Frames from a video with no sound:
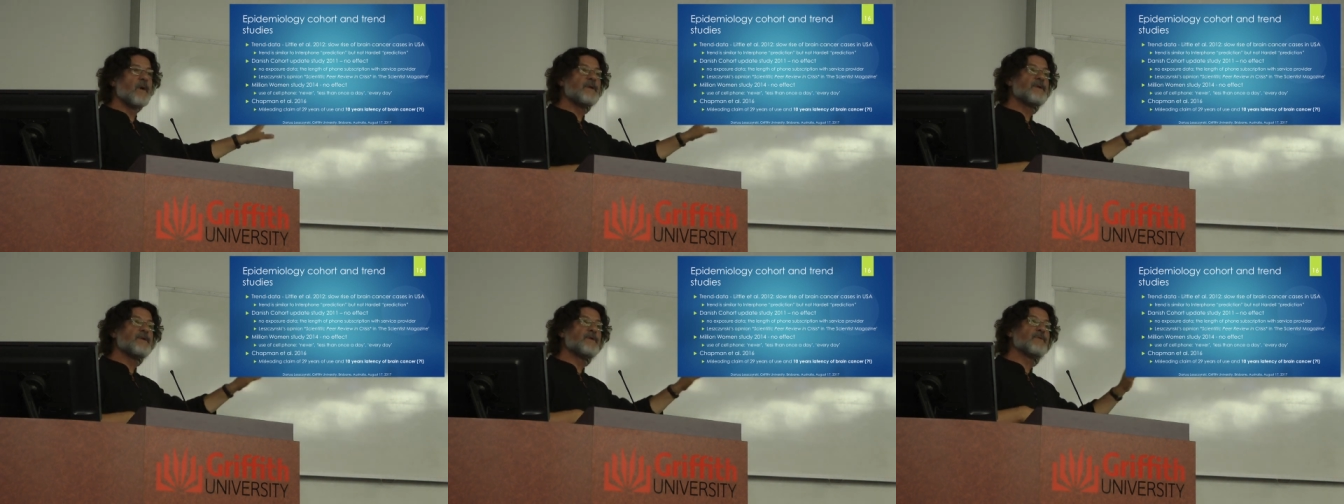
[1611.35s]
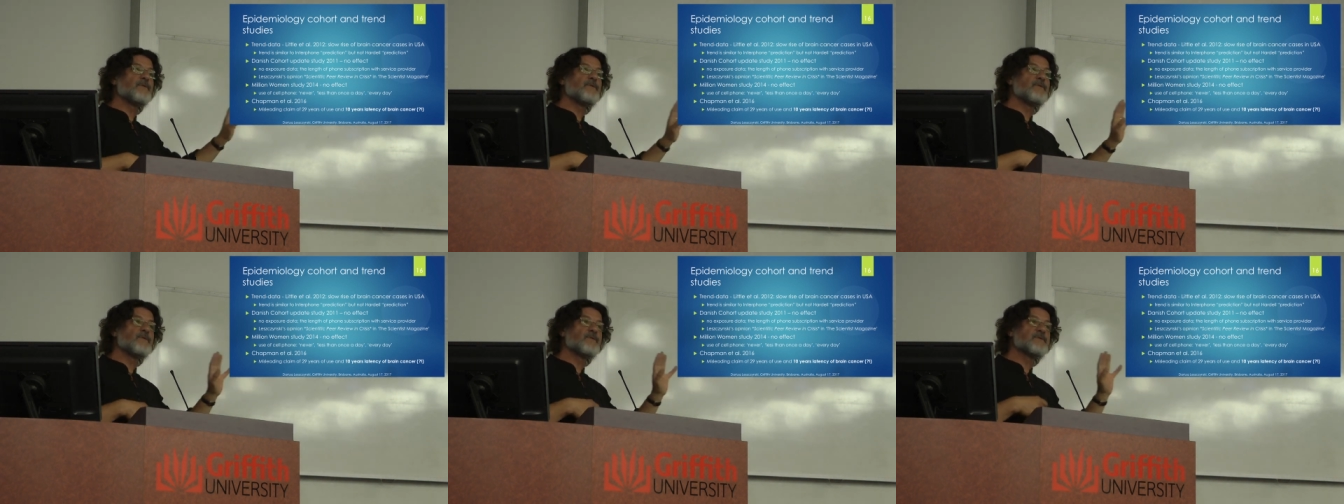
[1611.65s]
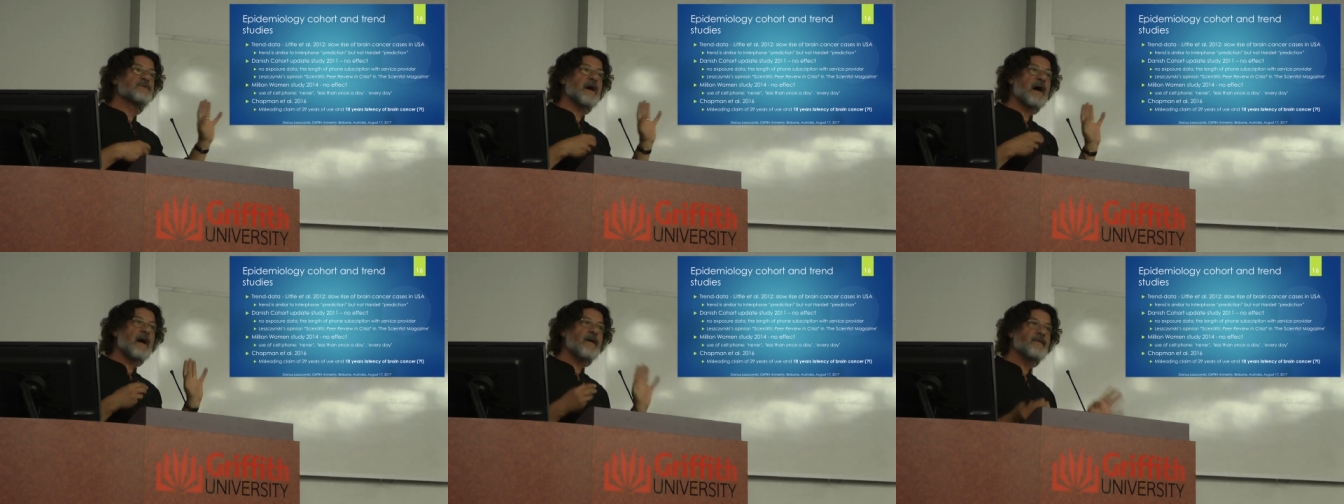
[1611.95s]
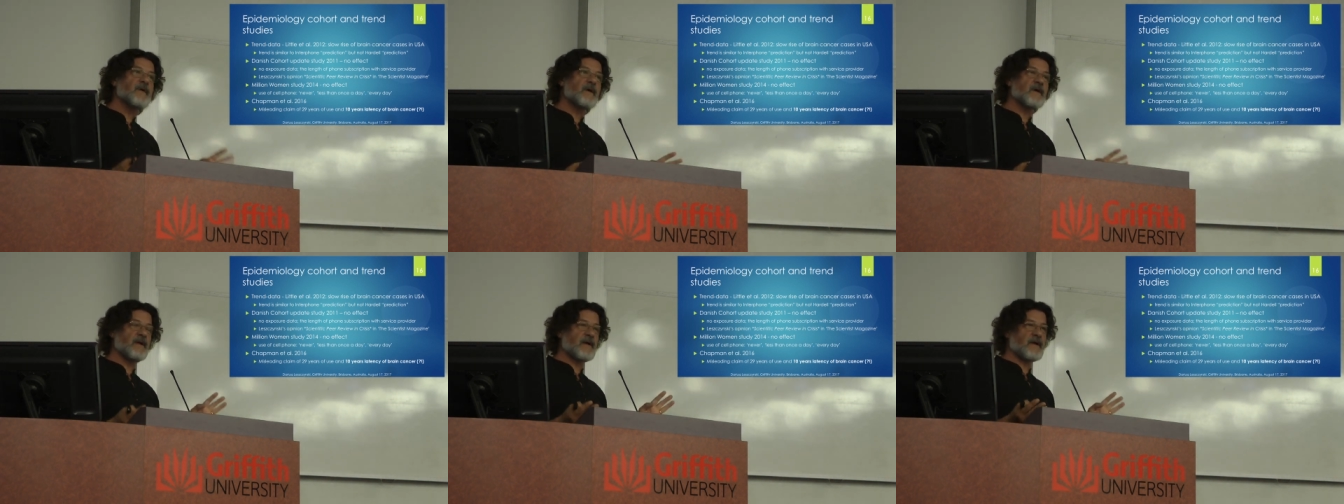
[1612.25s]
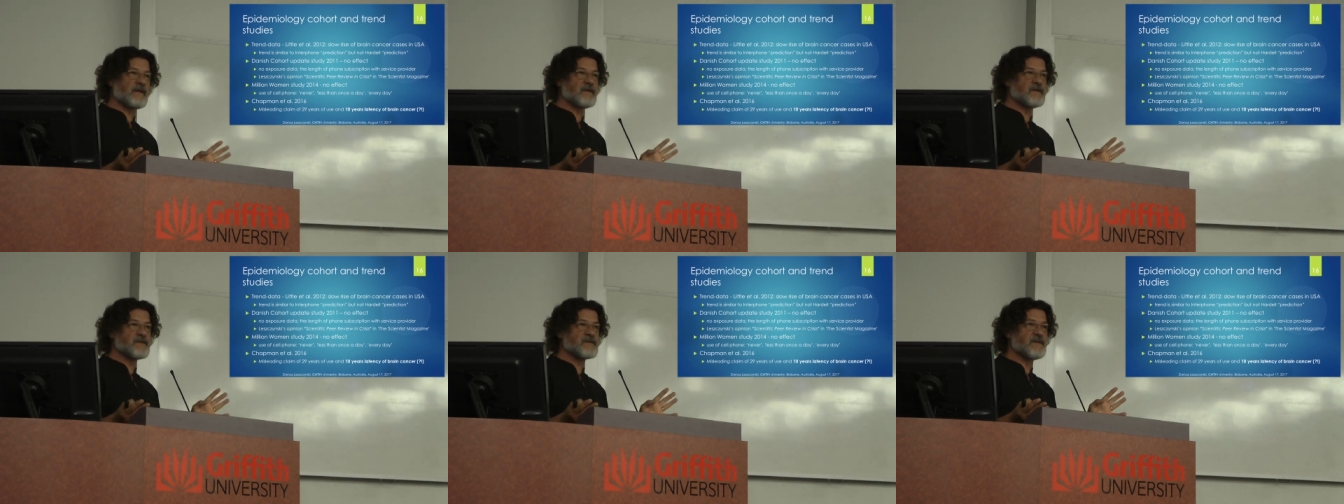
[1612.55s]
when you use
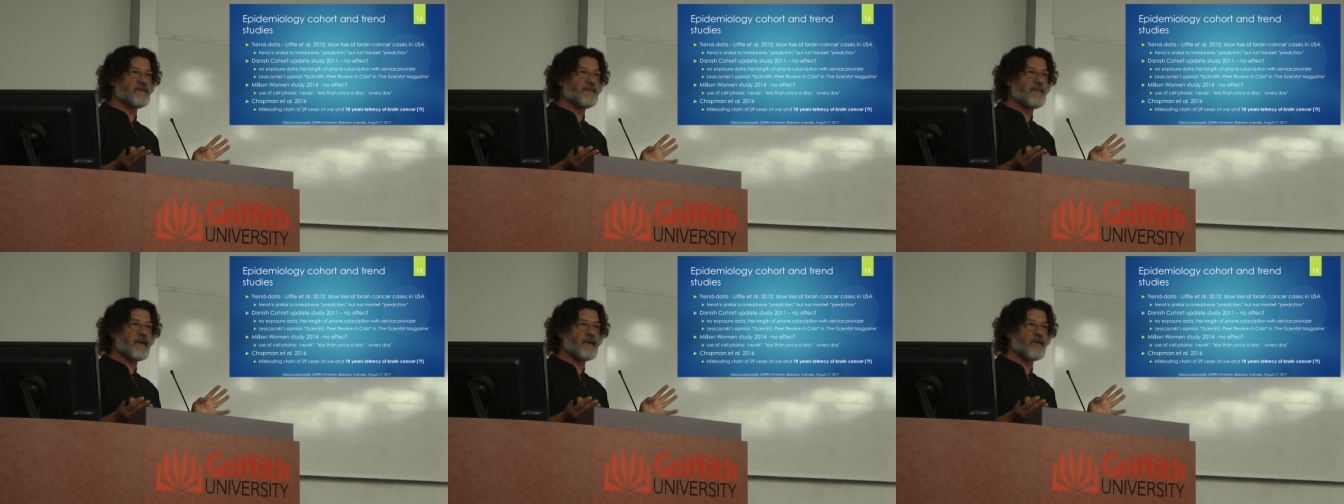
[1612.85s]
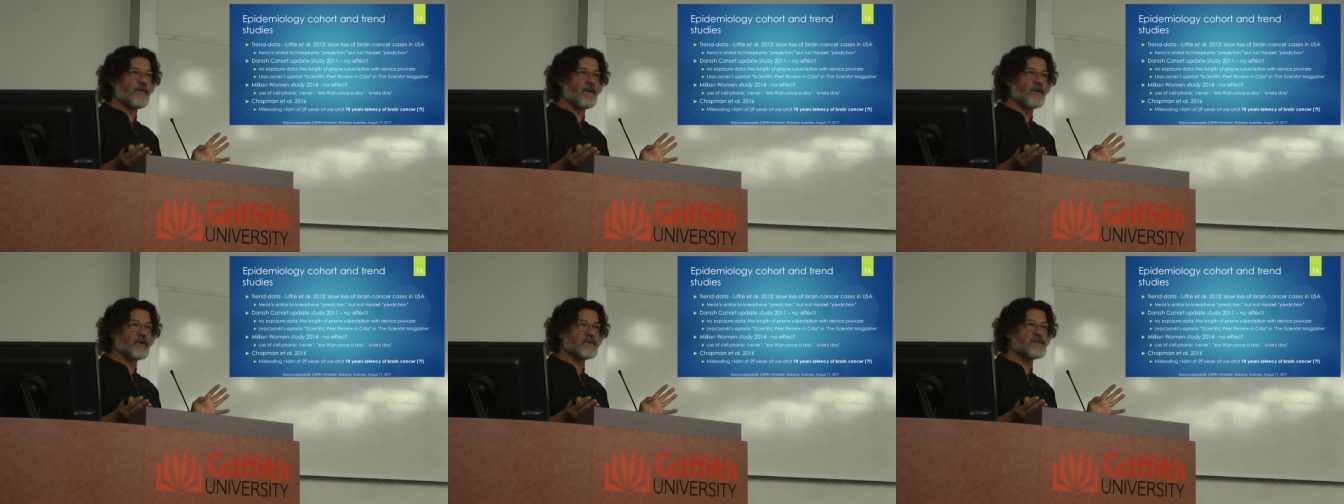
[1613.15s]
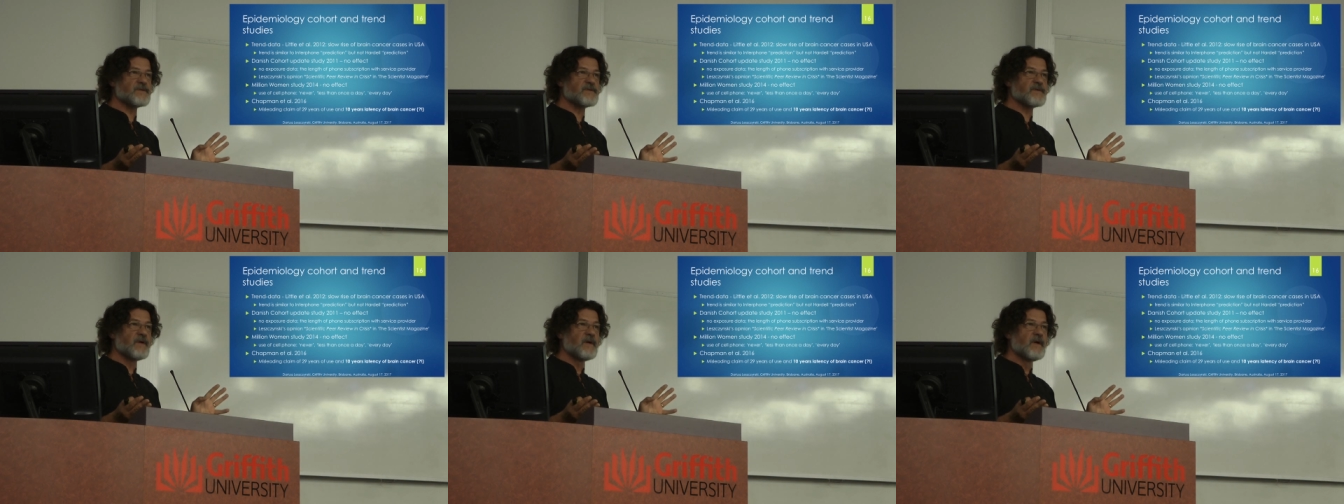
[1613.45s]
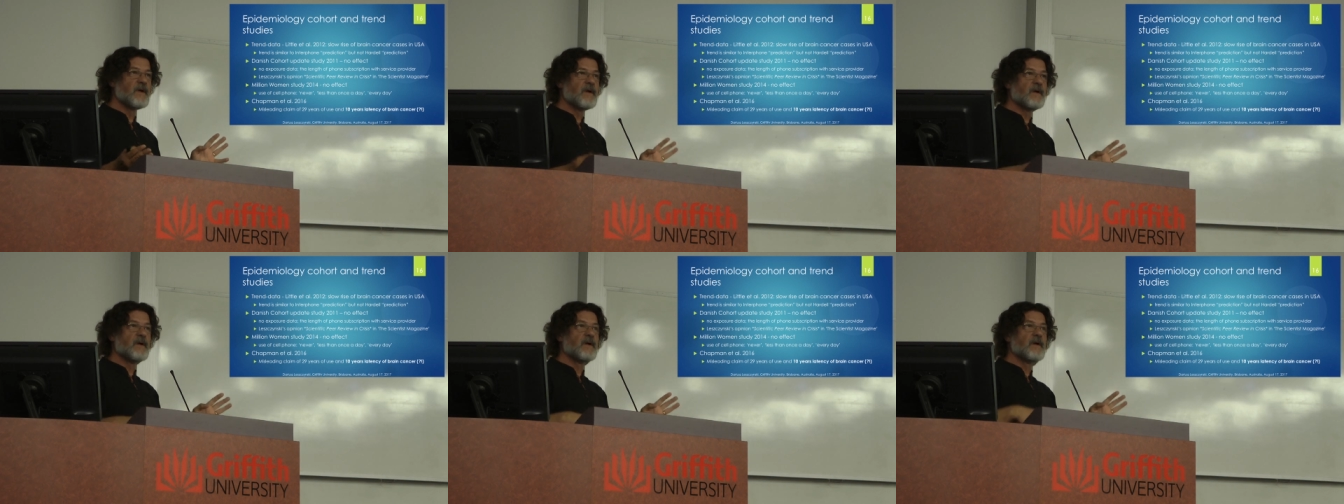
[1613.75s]
other latency periods,